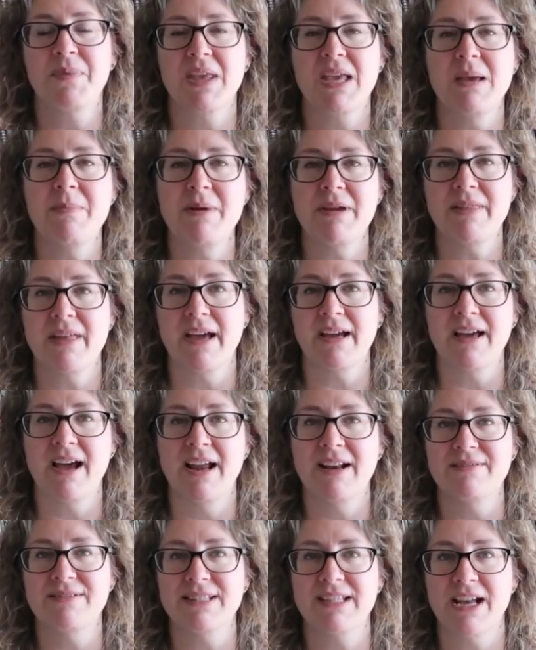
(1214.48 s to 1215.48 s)
keeping that
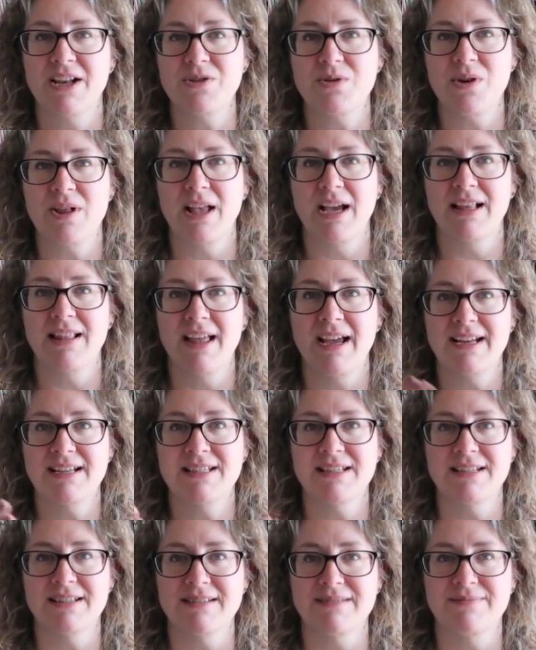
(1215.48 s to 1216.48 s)
kind of schedule, I like
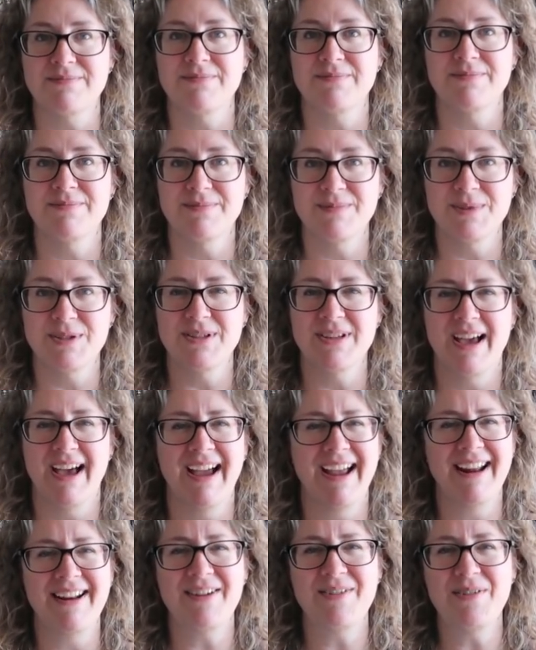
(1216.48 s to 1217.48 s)
to,
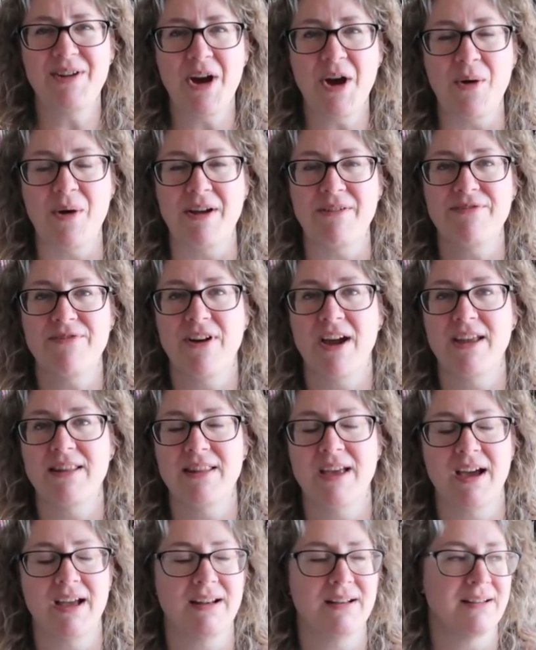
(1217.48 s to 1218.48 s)
I don't know, I
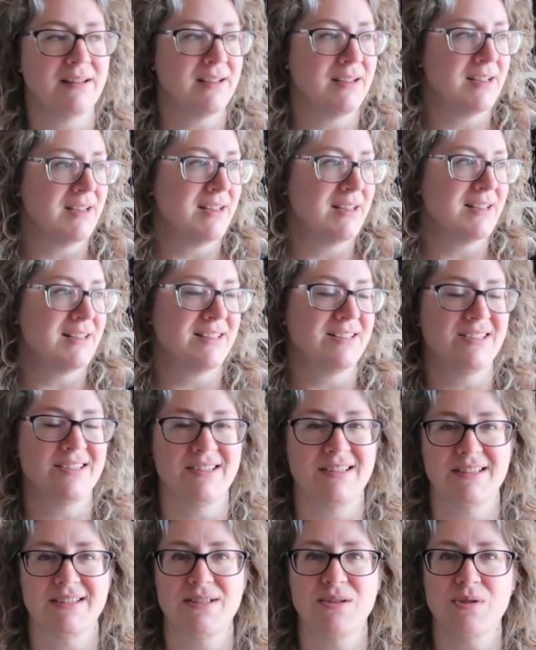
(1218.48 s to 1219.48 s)
find that
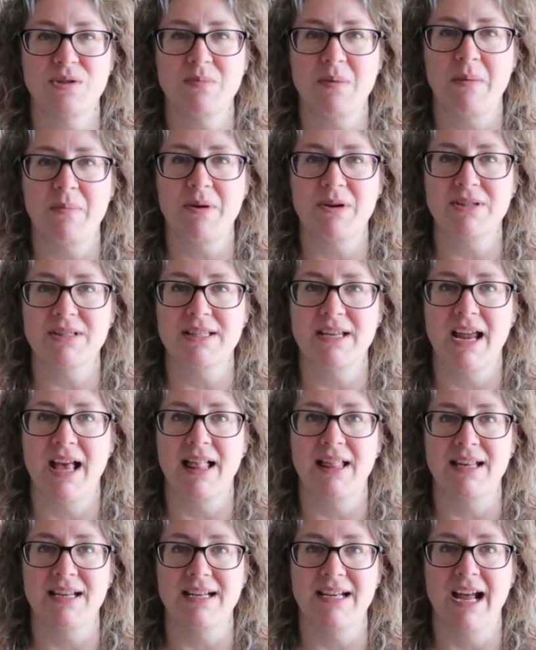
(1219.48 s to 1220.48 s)
suits my
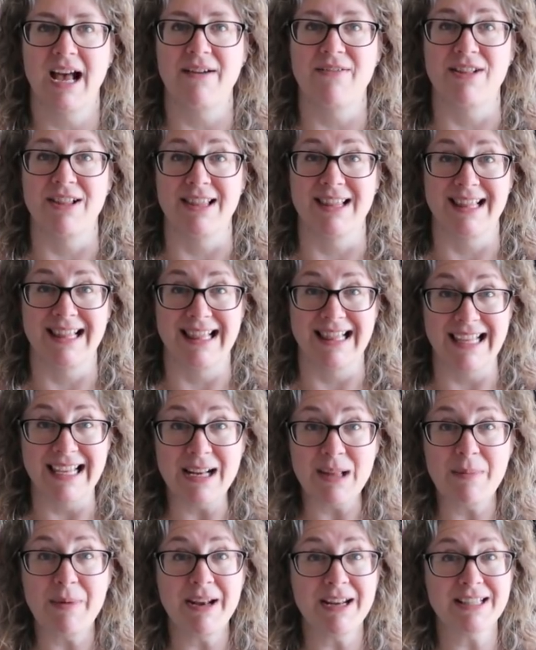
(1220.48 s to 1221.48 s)
personality to have a
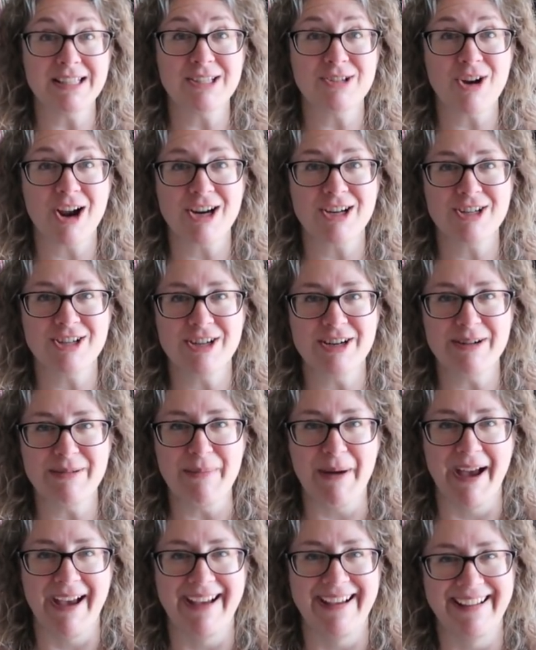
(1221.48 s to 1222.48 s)
little bit of structure,
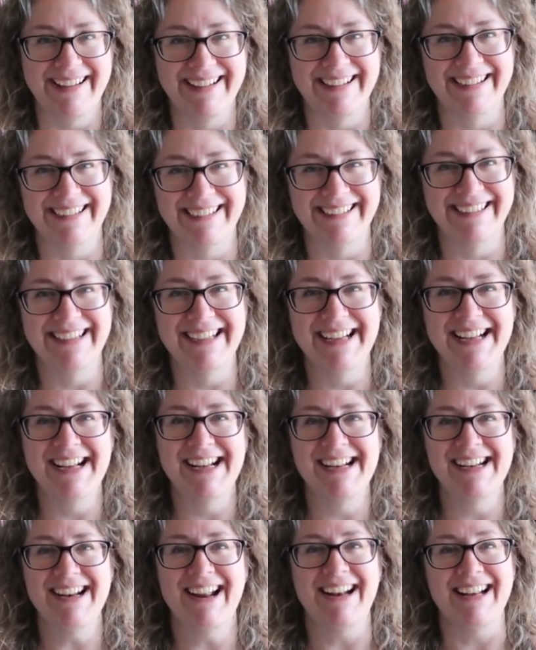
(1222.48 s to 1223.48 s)
but
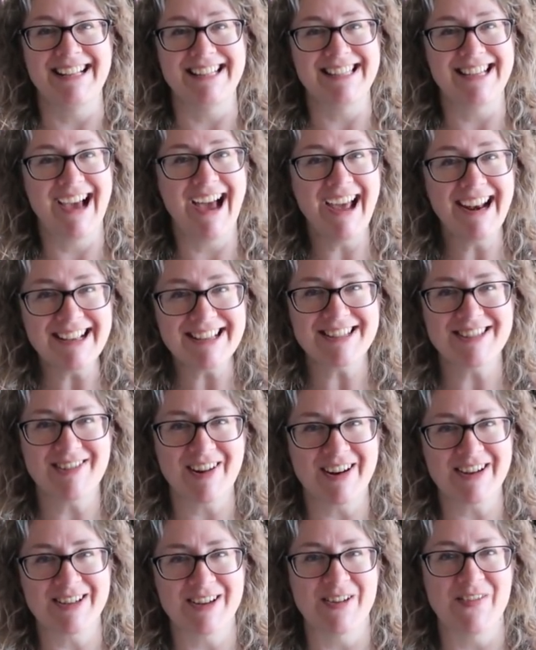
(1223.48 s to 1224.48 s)
not a ton of
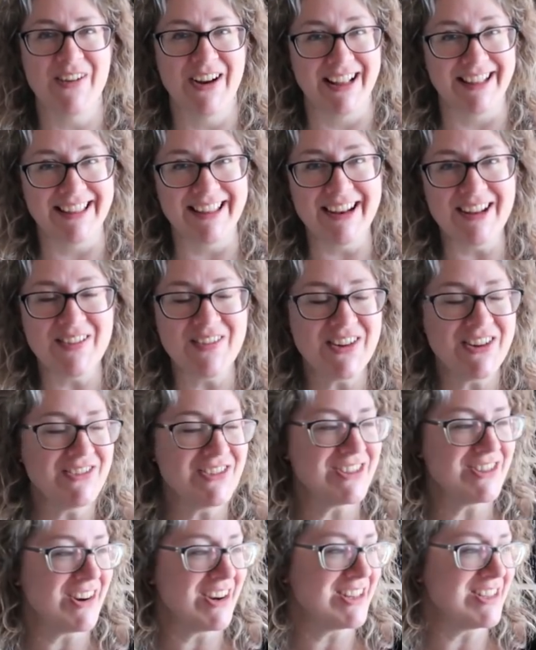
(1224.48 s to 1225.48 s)
structure, but a little bit of
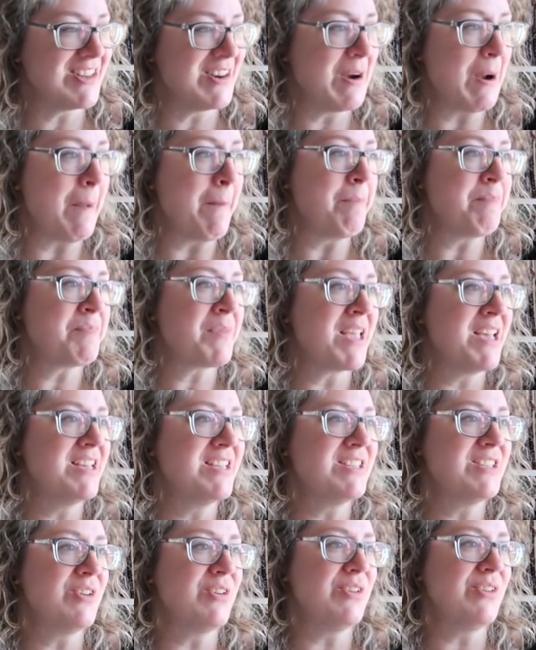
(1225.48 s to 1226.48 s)
structure.
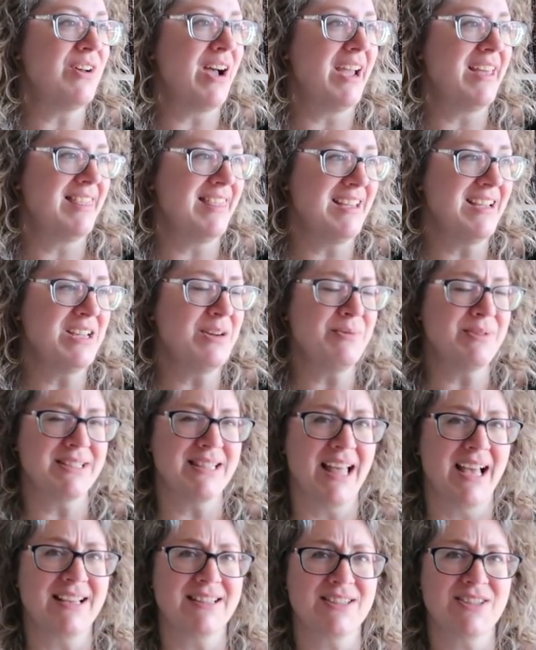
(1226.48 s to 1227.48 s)
So I think it was
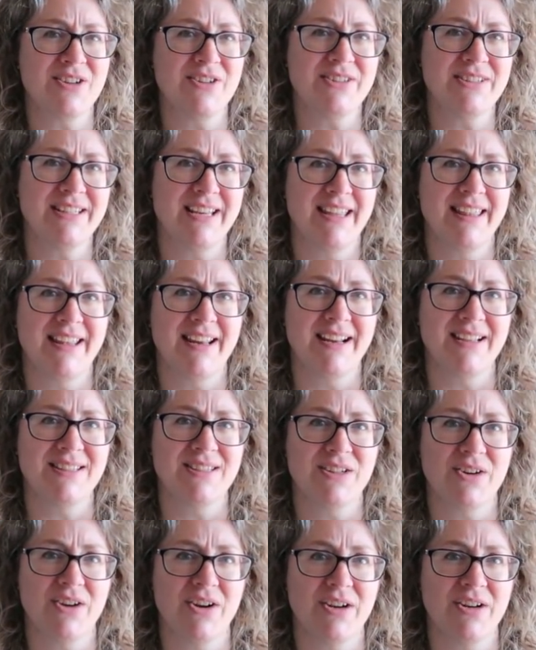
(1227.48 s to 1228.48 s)
last Thursday that I
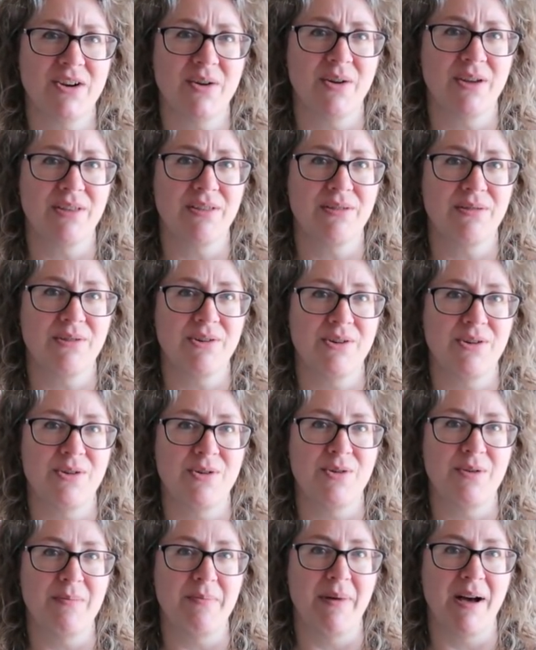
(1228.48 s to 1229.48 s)
started going
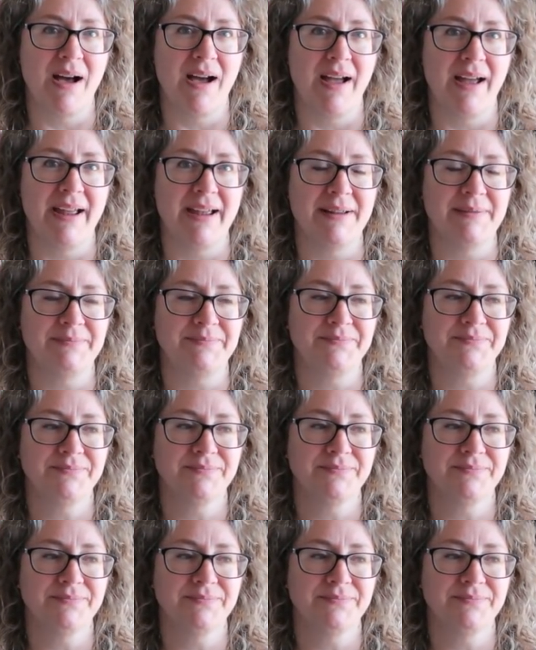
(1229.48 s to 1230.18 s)
through my